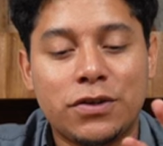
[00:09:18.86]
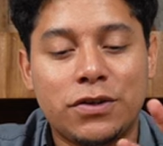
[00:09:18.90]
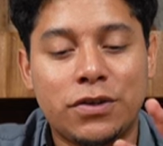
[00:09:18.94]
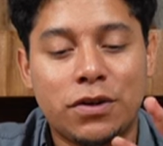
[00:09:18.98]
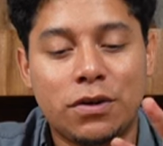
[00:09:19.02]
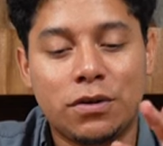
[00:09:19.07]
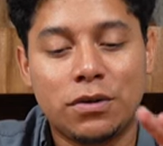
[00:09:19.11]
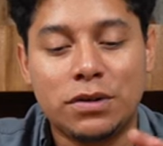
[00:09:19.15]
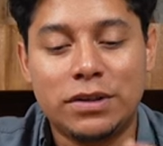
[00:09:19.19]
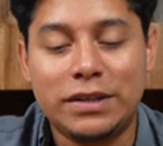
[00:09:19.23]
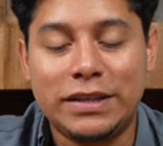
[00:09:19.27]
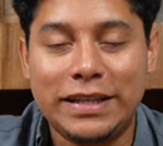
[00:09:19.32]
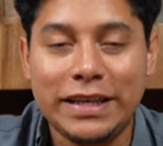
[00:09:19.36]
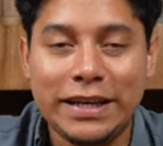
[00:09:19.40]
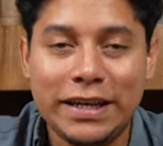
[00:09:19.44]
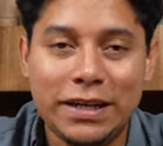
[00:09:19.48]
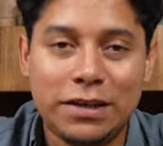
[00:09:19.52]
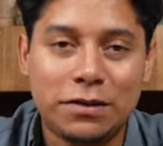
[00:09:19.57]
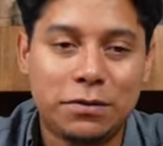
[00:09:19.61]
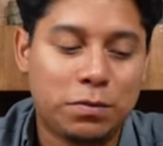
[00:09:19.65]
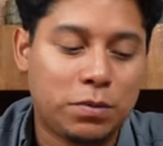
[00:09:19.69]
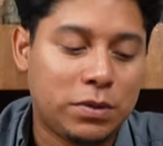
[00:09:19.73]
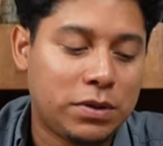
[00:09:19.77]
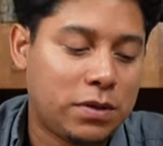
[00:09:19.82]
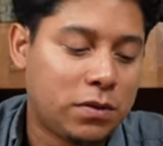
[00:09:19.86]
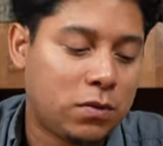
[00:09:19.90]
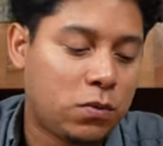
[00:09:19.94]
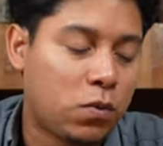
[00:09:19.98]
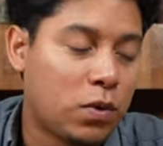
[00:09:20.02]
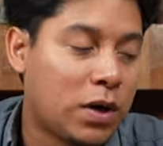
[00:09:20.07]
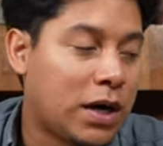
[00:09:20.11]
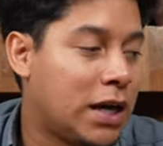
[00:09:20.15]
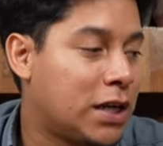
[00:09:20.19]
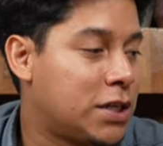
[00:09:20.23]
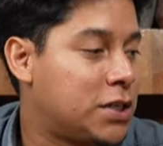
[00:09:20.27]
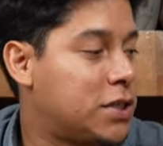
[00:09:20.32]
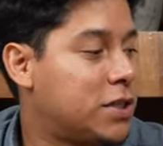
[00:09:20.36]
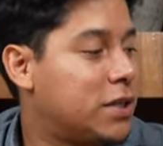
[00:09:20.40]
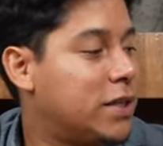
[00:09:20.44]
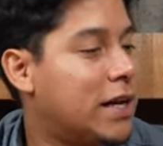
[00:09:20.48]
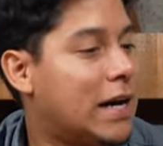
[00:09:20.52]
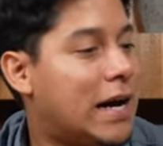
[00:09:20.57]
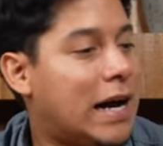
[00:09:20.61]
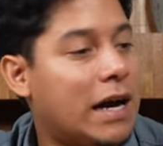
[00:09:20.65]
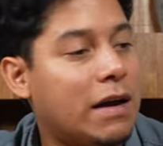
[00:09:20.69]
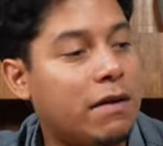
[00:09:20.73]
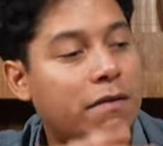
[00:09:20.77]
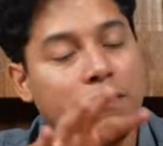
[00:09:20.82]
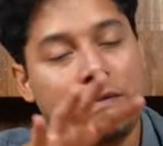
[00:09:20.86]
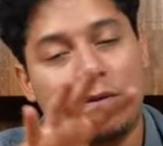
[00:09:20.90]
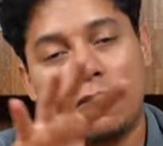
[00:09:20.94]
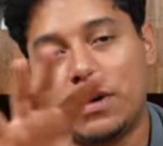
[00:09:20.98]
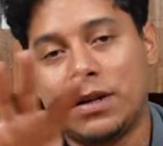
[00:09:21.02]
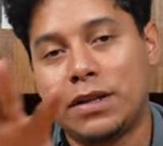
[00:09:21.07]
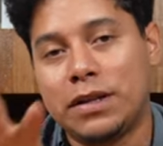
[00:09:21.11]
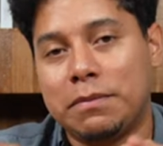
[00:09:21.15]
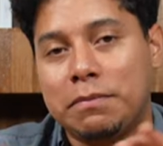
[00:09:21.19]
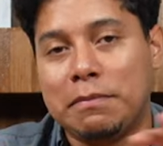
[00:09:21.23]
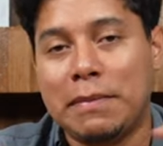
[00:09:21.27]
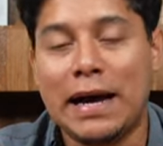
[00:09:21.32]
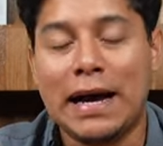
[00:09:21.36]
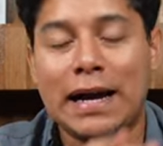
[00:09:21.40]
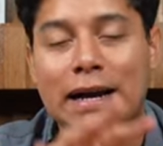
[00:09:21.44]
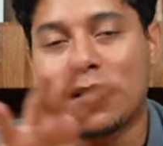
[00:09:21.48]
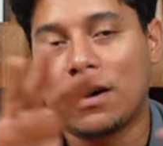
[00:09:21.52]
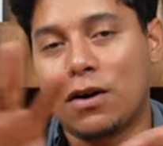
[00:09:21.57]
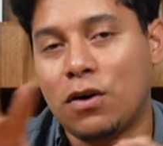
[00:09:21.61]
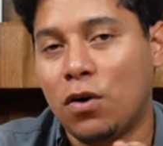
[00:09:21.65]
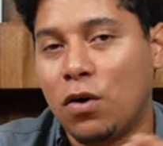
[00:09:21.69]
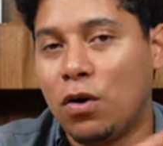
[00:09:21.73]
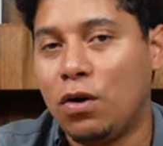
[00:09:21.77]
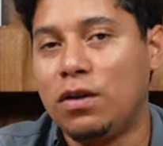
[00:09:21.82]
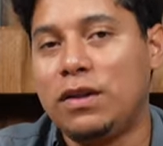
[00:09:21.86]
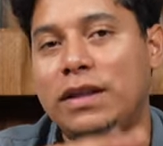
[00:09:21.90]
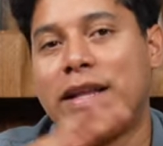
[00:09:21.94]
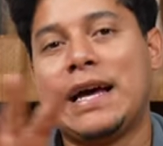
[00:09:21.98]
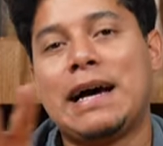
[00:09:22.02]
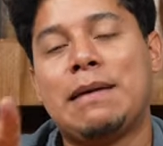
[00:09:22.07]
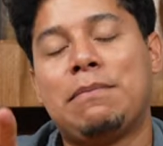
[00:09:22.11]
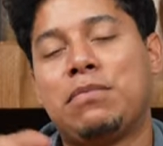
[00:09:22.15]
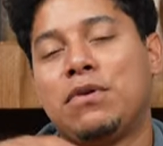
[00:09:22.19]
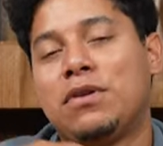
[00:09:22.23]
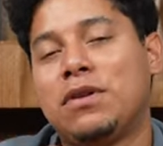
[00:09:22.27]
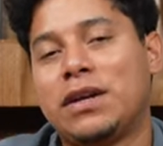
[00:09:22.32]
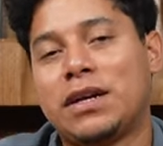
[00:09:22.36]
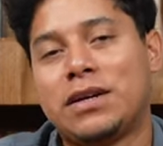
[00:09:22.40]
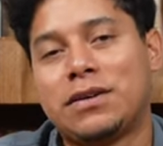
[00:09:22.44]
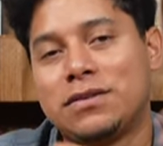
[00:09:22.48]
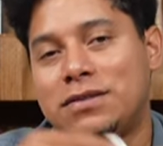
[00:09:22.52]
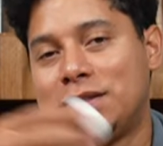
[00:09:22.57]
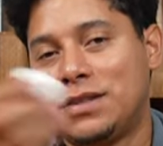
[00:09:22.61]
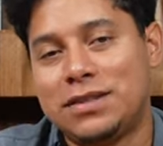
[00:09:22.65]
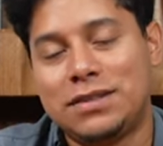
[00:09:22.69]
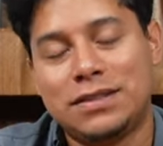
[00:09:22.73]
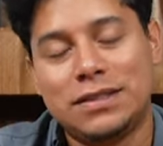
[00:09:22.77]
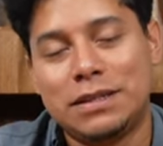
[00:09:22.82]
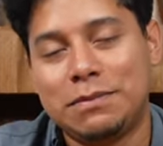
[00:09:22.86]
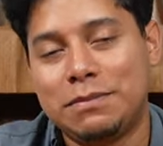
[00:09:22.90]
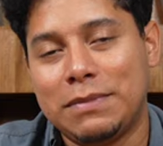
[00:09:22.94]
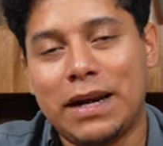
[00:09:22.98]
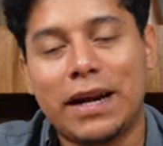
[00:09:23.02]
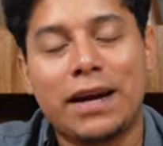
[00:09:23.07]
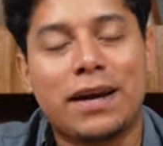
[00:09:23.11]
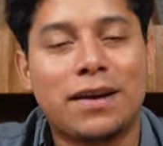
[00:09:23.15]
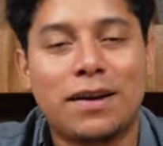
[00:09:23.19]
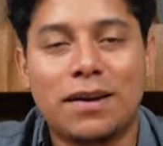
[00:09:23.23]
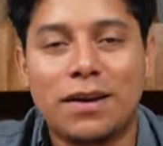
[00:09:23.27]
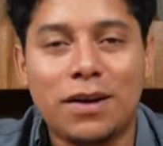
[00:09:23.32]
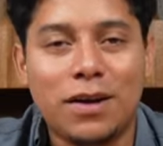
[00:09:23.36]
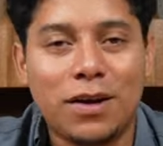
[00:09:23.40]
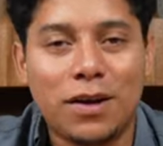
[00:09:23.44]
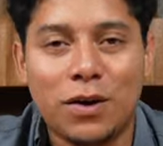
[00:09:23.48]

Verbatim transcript: So these, with the watch, the iPhone and the Mac, all the Apple ecosystem, like